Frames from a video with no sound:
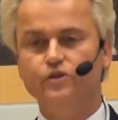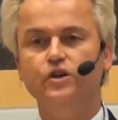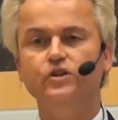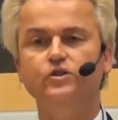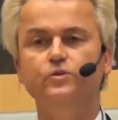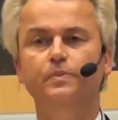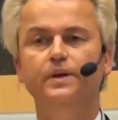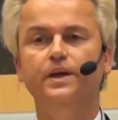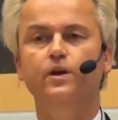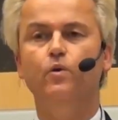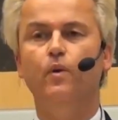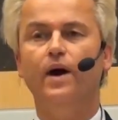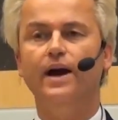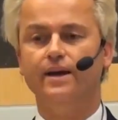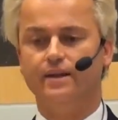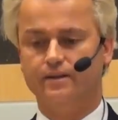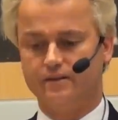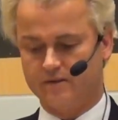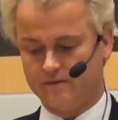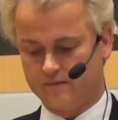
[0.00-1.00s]
Just be
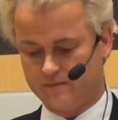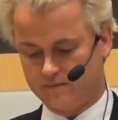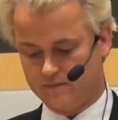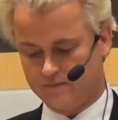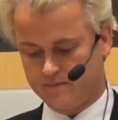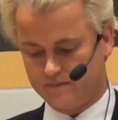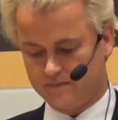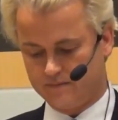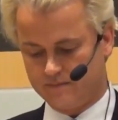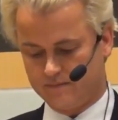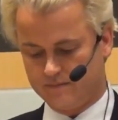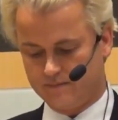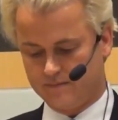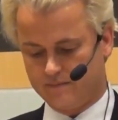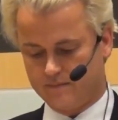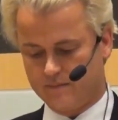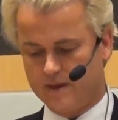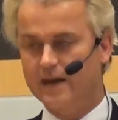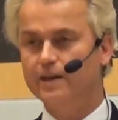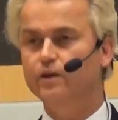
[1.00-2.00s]
quiet
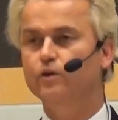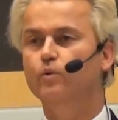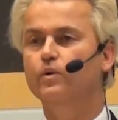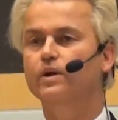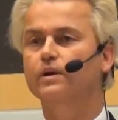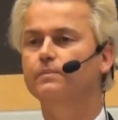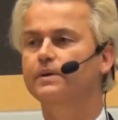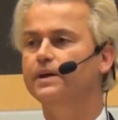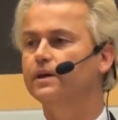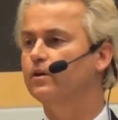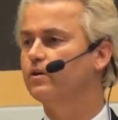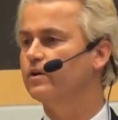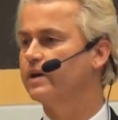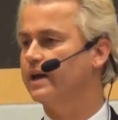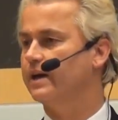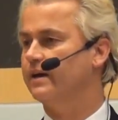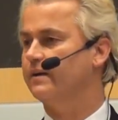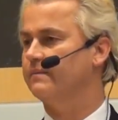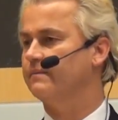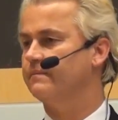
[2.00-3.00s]
and you will be
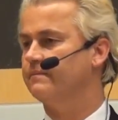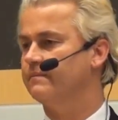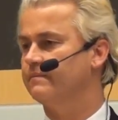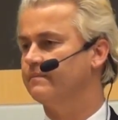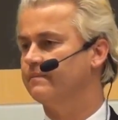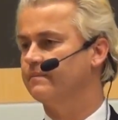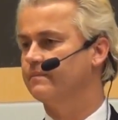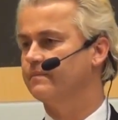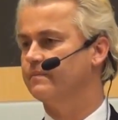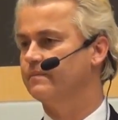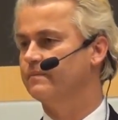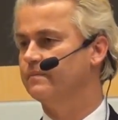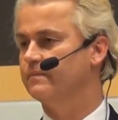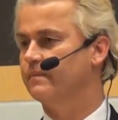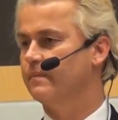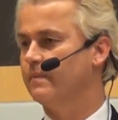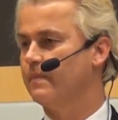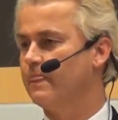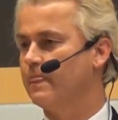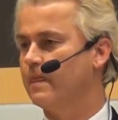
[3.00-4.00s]
okay.
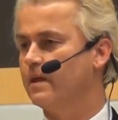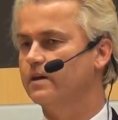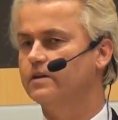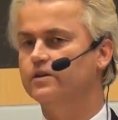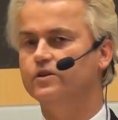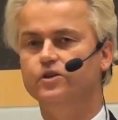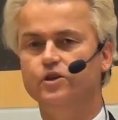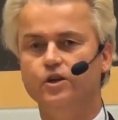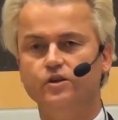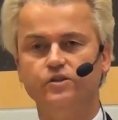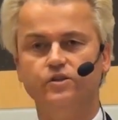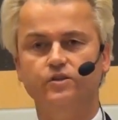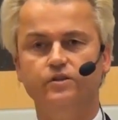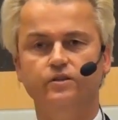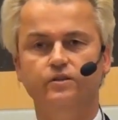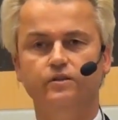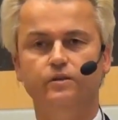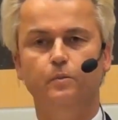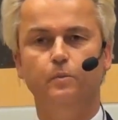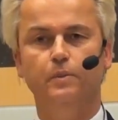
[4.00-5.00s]

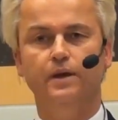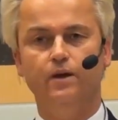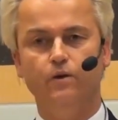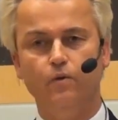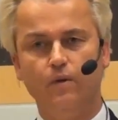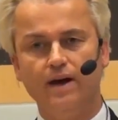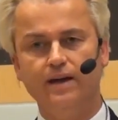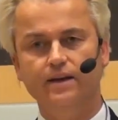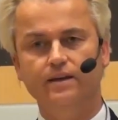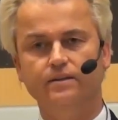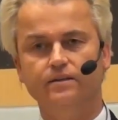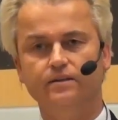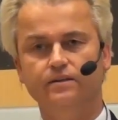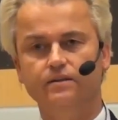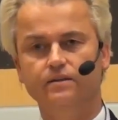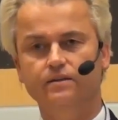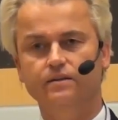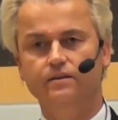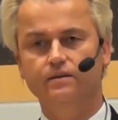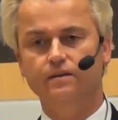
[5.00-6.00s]
Just be quiet
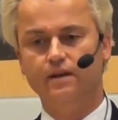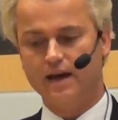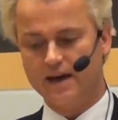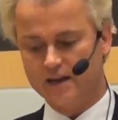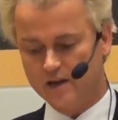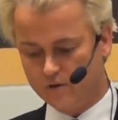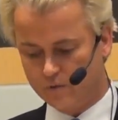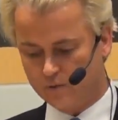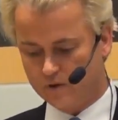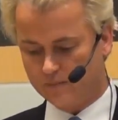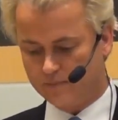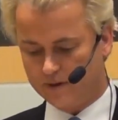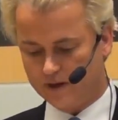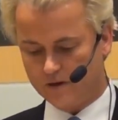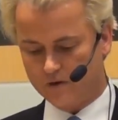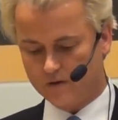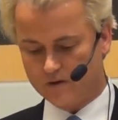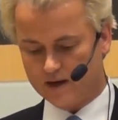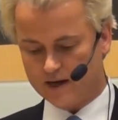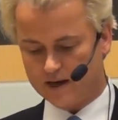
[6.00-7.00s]
and you will
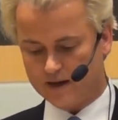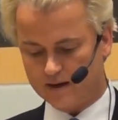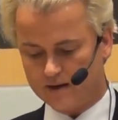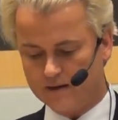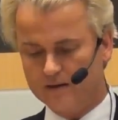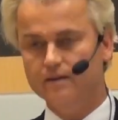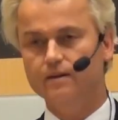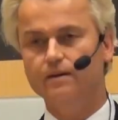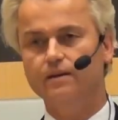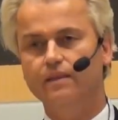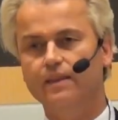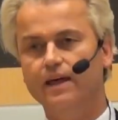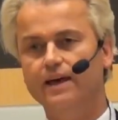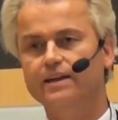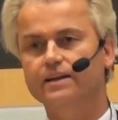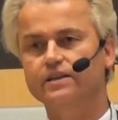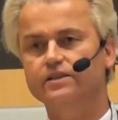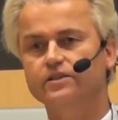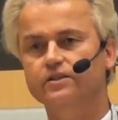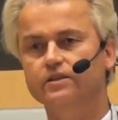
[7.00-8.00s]
be okay.
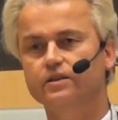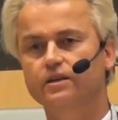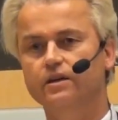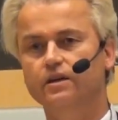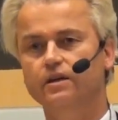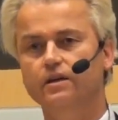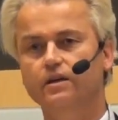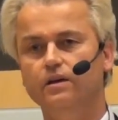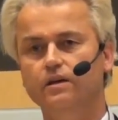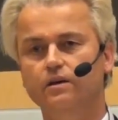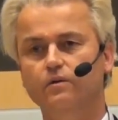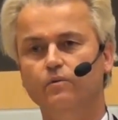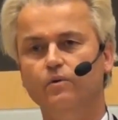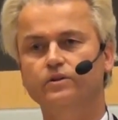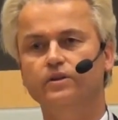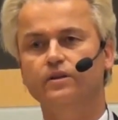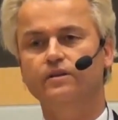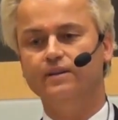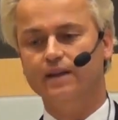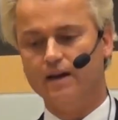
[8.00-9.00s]
That is
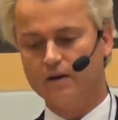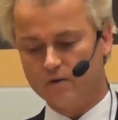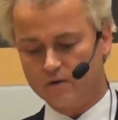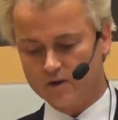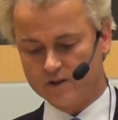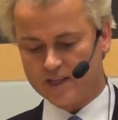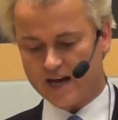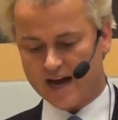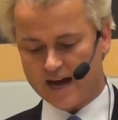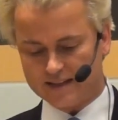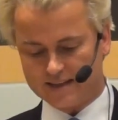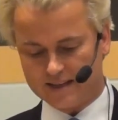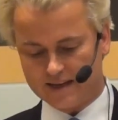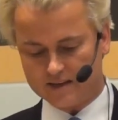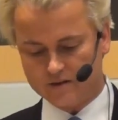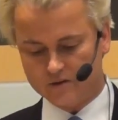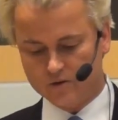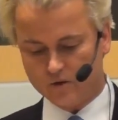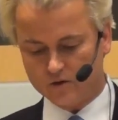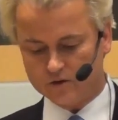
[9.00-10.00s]
what the terrorist
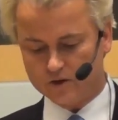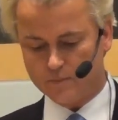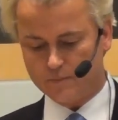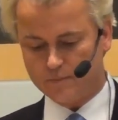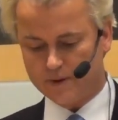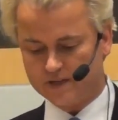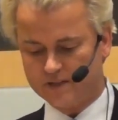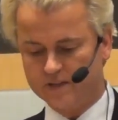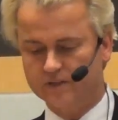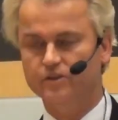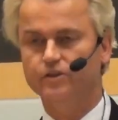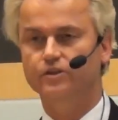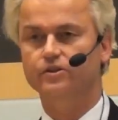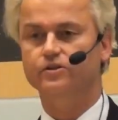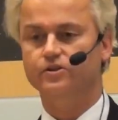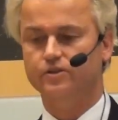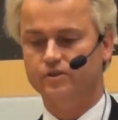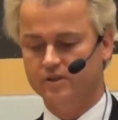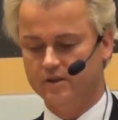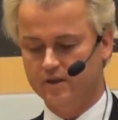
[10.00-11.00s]
Atta told the
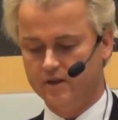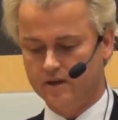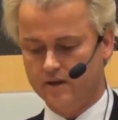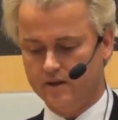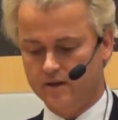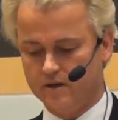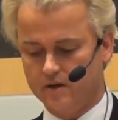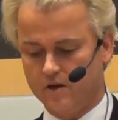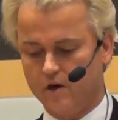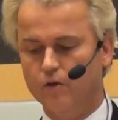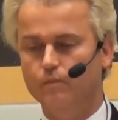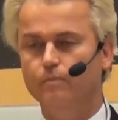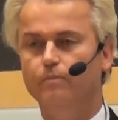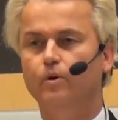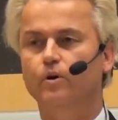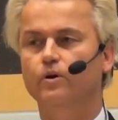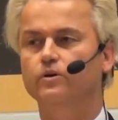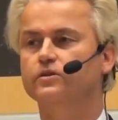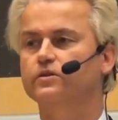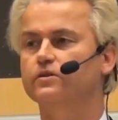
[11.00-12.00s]
passengers on
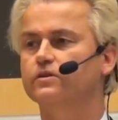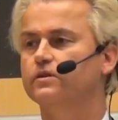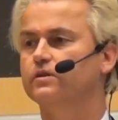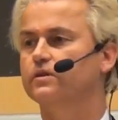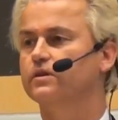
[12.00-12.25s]
board